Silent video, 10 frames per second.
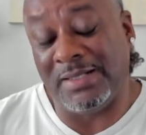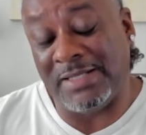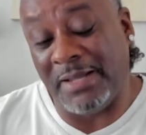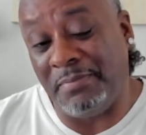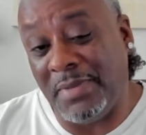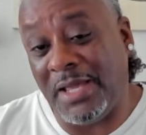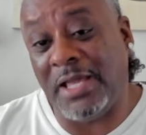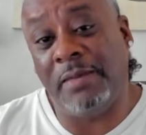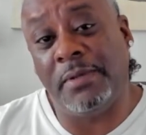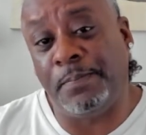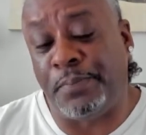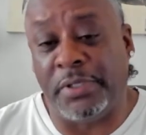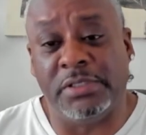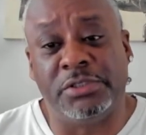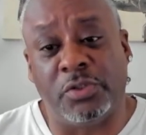They may be
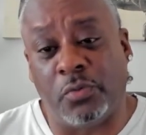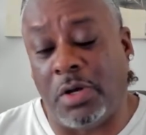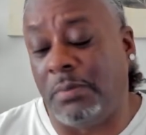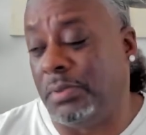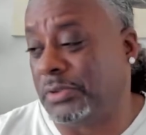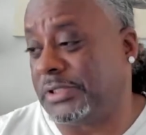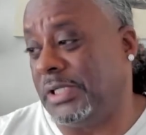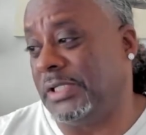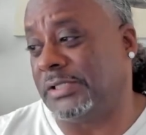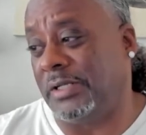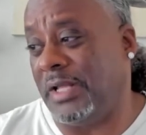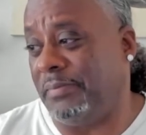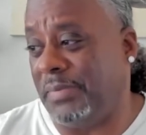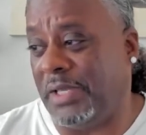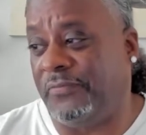putting Jaron Boots Ennis on that
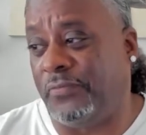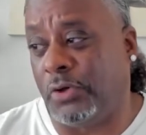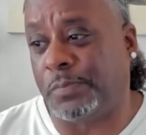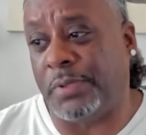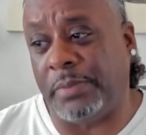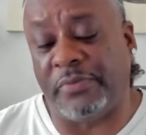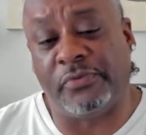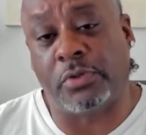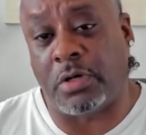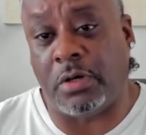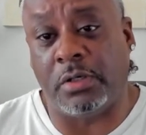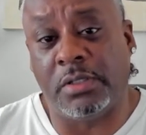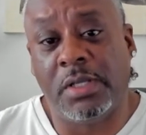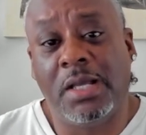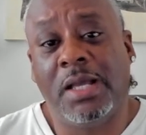May 4th pay-per-view card
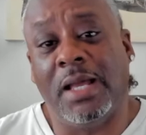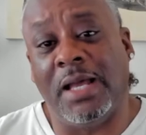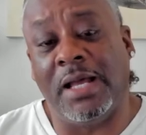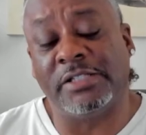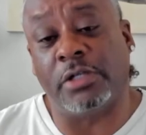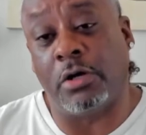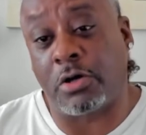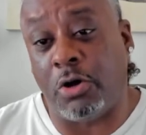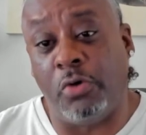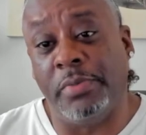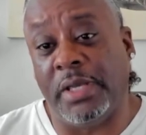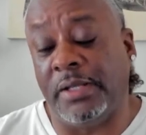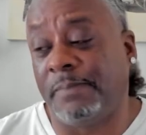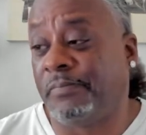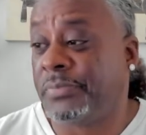as a
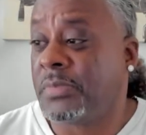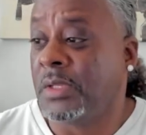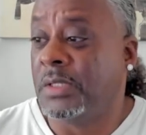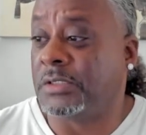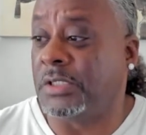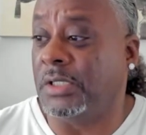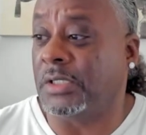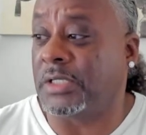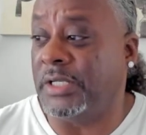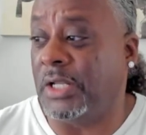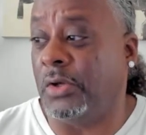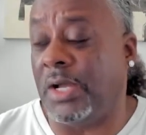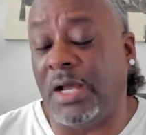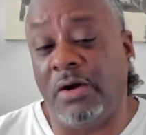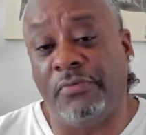co-main to Canelo
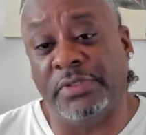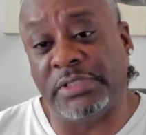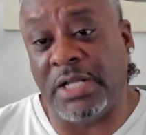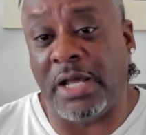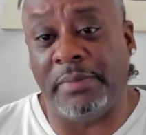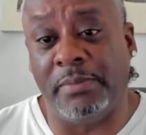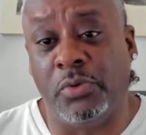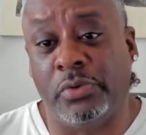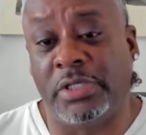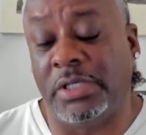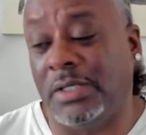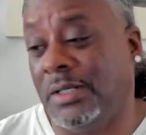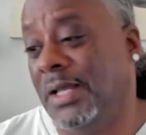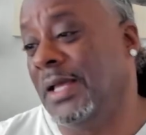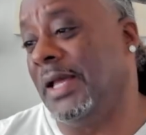Alvarez and Jaime Munguia.
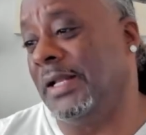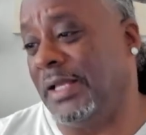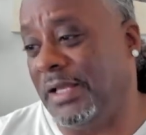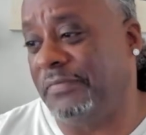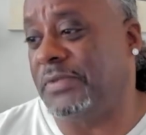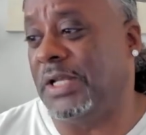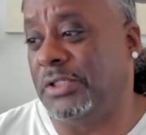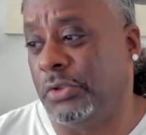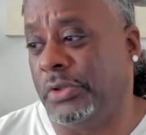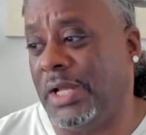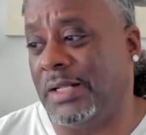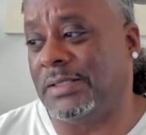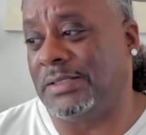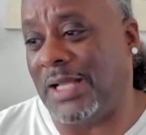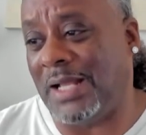And if they do
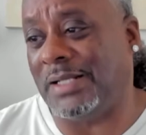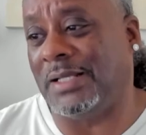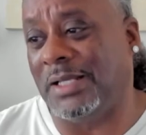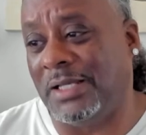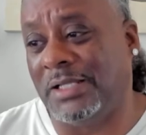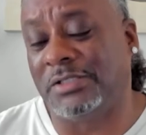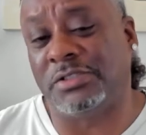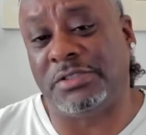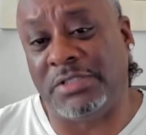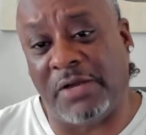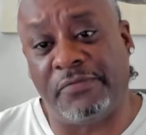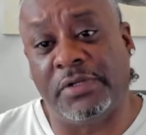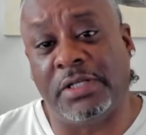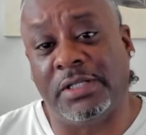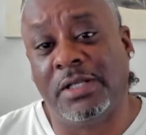that, that is
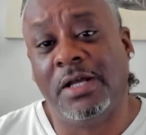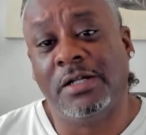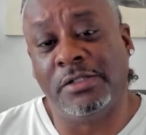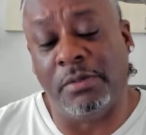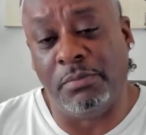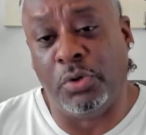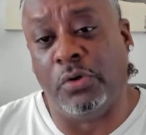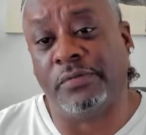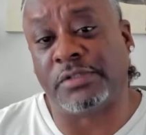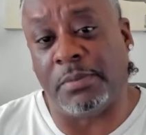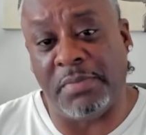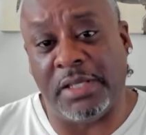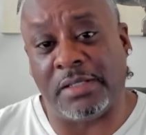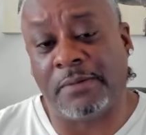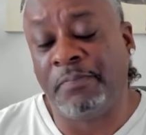definitely the move to
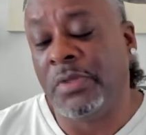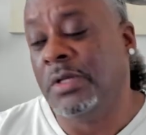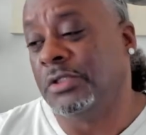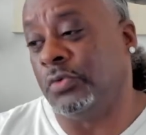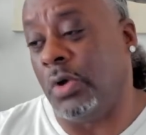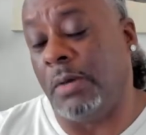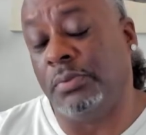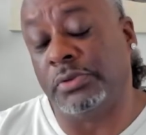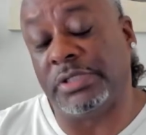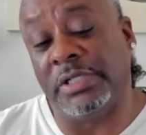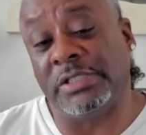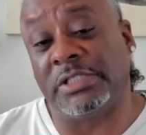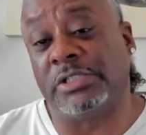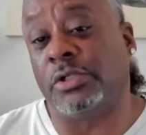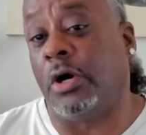make. Jaron Boots Ennis
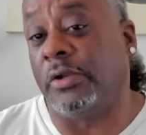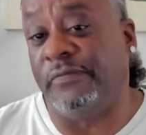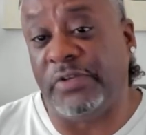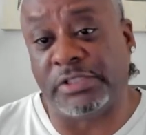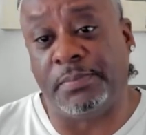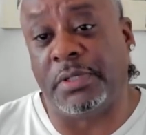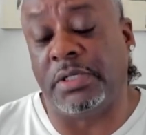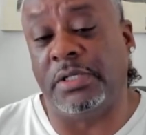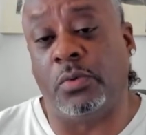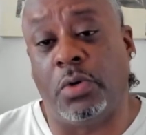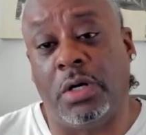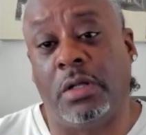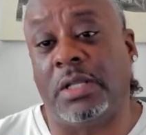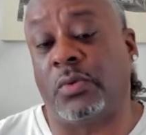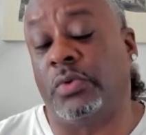gets all the visibility in the
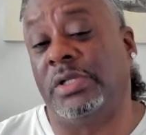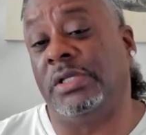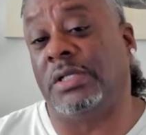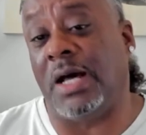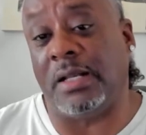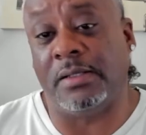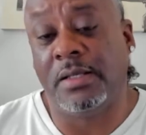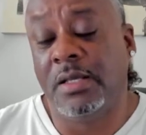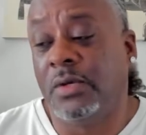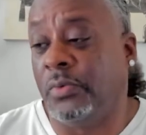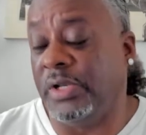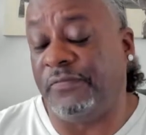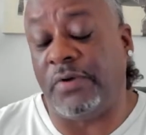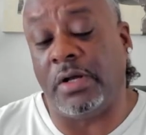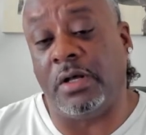world, like what he got when he
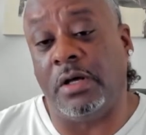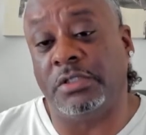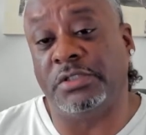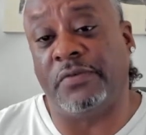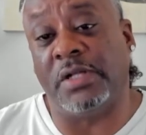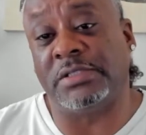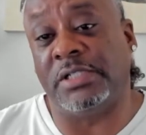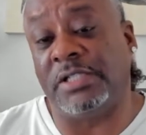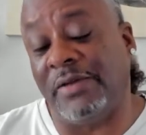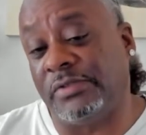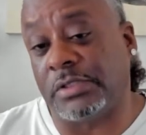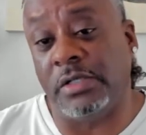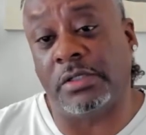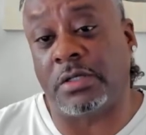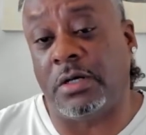fought on Gervonta Davis
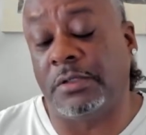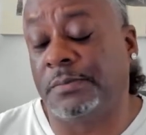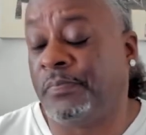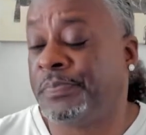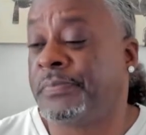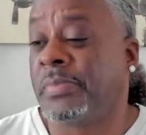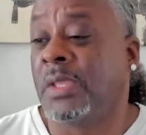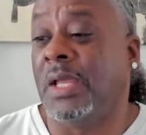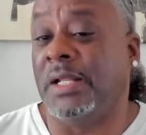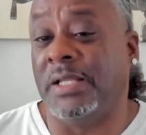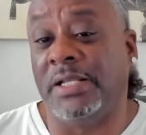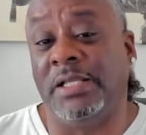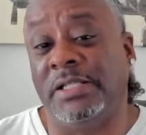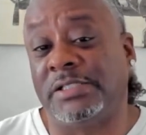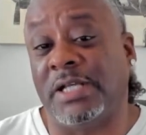undercard. And then he
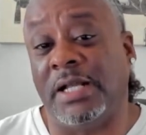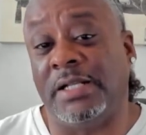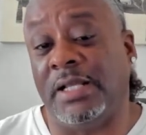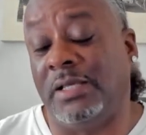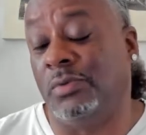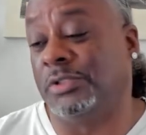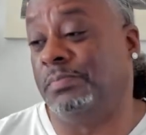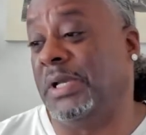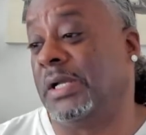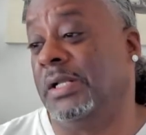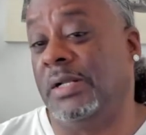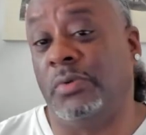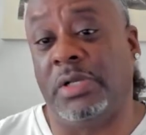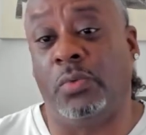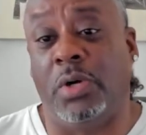decided that he was bigger than
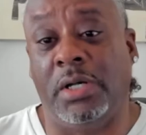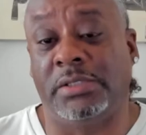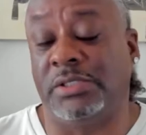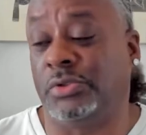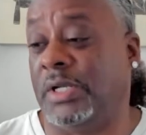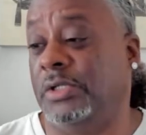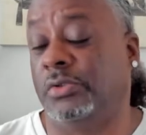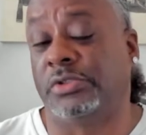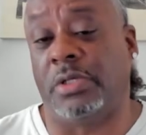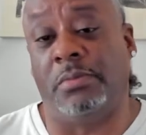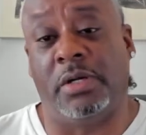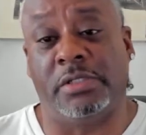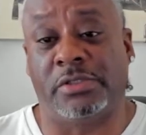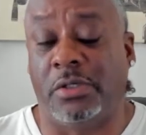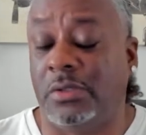what he was and tried to do something on
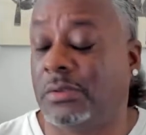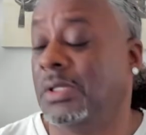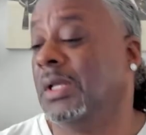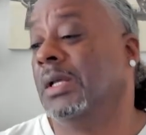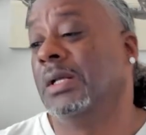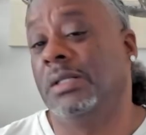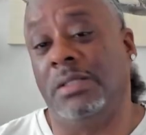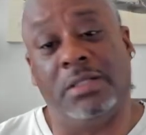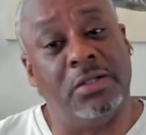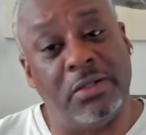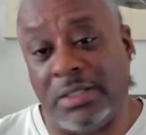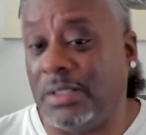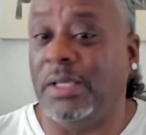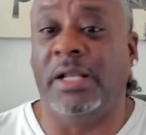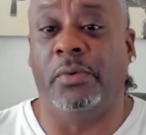his own. You know,
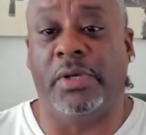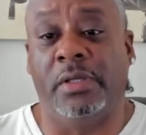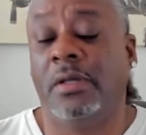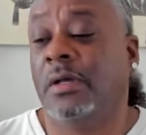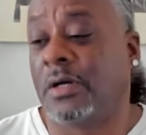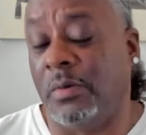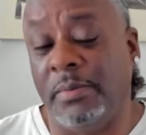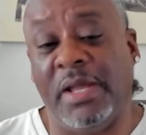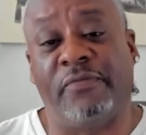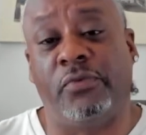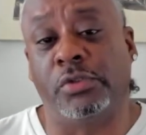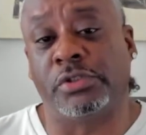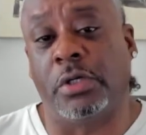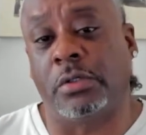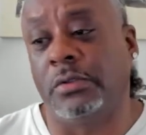anyway, coming back full
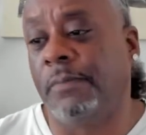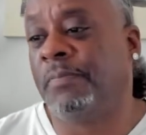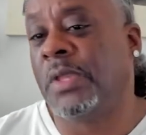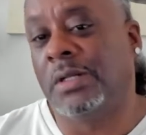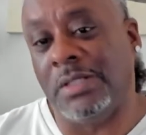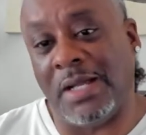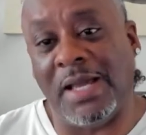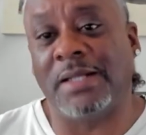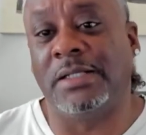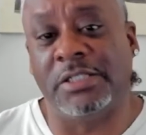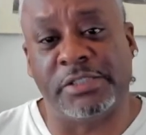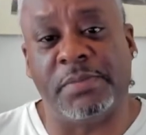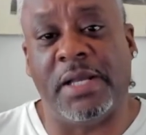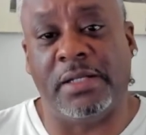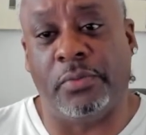circle, they're handling this
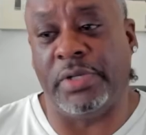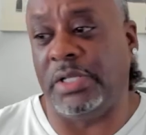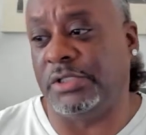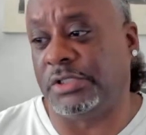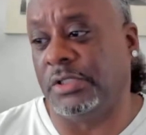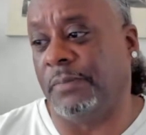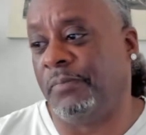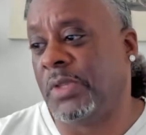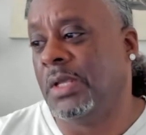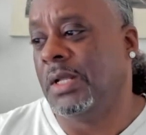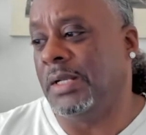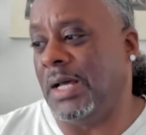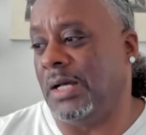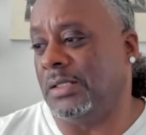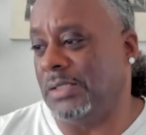man the they should.
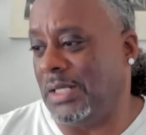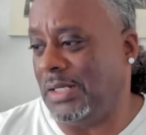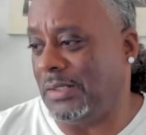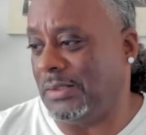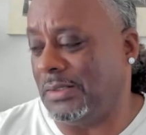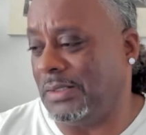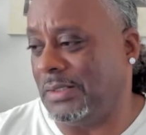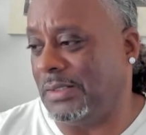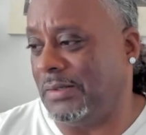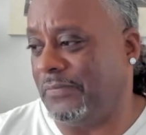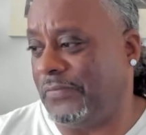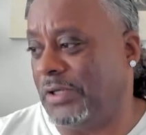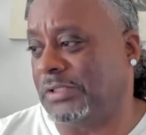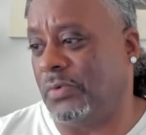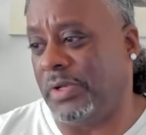Now,
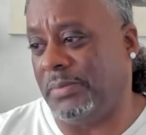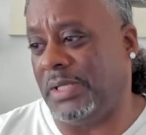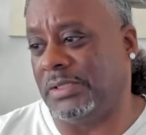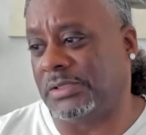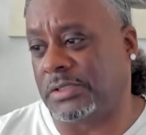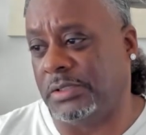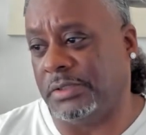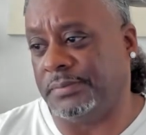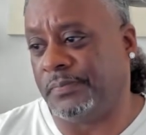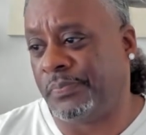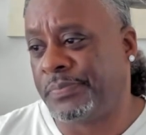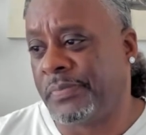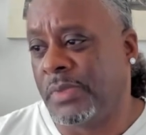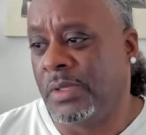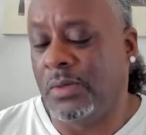first I want to make this clear.
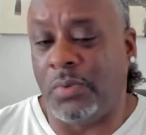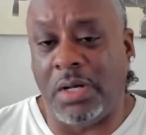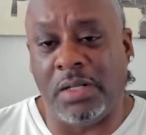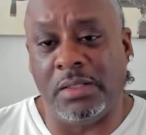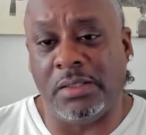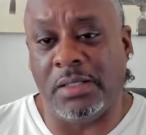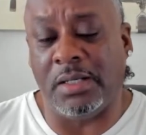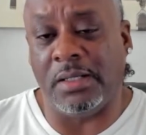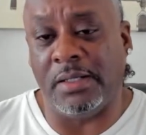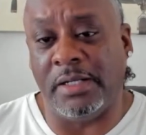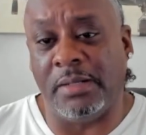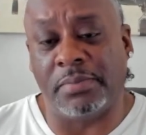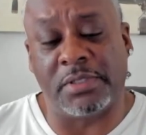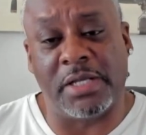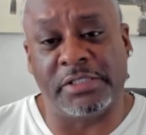And I'm
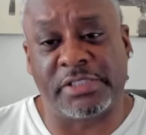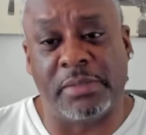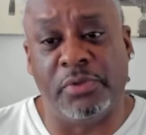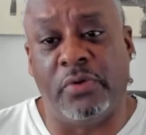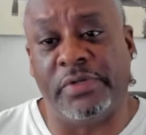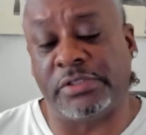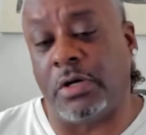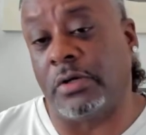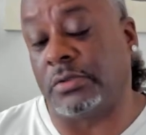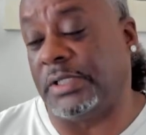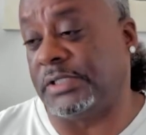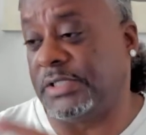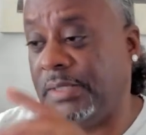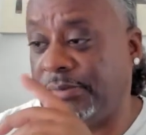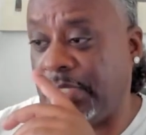kind of skimming over this article at the
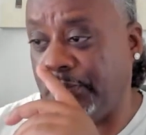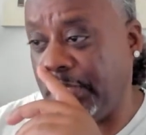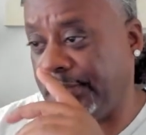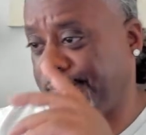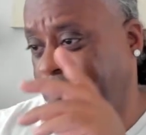same time, right?